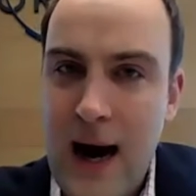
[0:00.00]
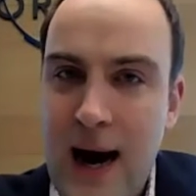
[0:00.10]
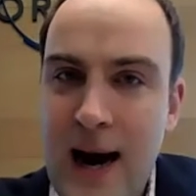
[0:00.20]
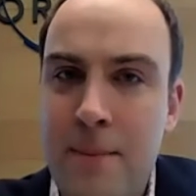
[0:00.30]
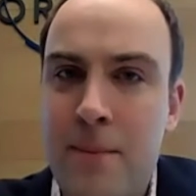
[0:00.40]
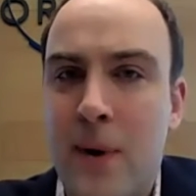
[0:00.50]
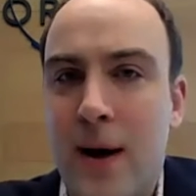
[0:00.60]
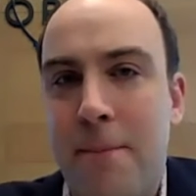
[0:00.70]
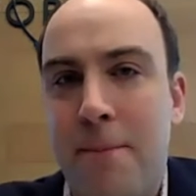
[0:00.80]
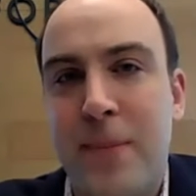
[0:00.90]
I'm
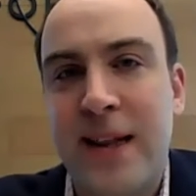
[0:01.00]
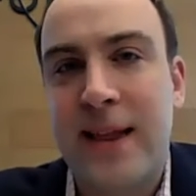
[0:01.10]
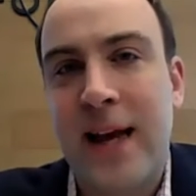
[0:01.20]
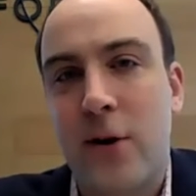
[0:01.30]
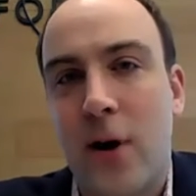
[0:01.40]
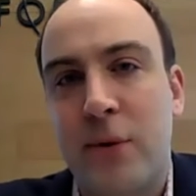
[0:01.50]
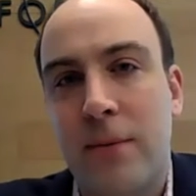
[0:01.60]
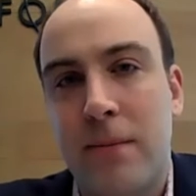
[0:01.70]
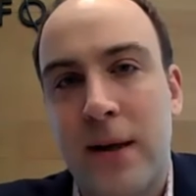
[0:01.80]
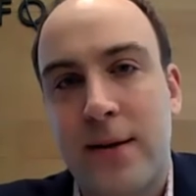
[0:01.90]
a bit less
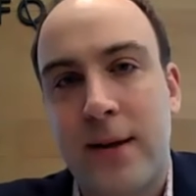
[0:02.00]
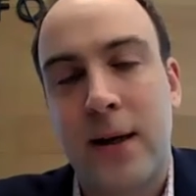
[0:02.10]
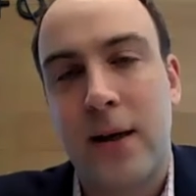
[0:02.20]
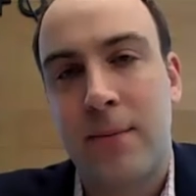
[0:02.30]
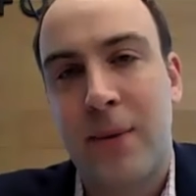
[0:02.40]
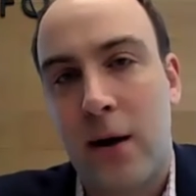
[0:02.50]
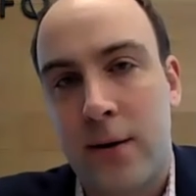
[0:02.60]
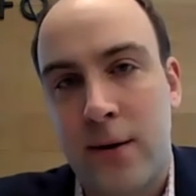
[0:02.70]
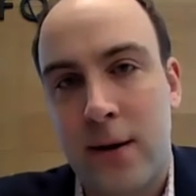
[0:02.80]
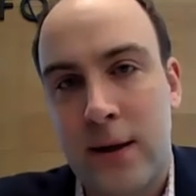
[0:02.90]
optimistic
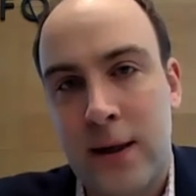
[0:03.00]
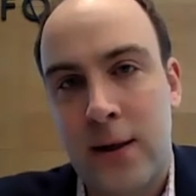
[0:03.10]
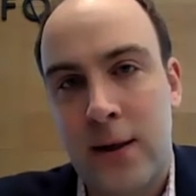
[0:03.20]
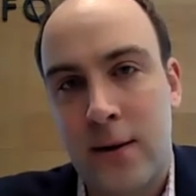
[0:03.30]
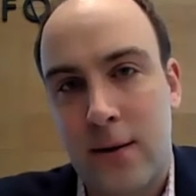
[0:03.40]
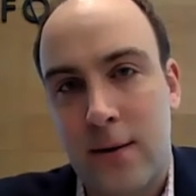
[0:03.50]
about the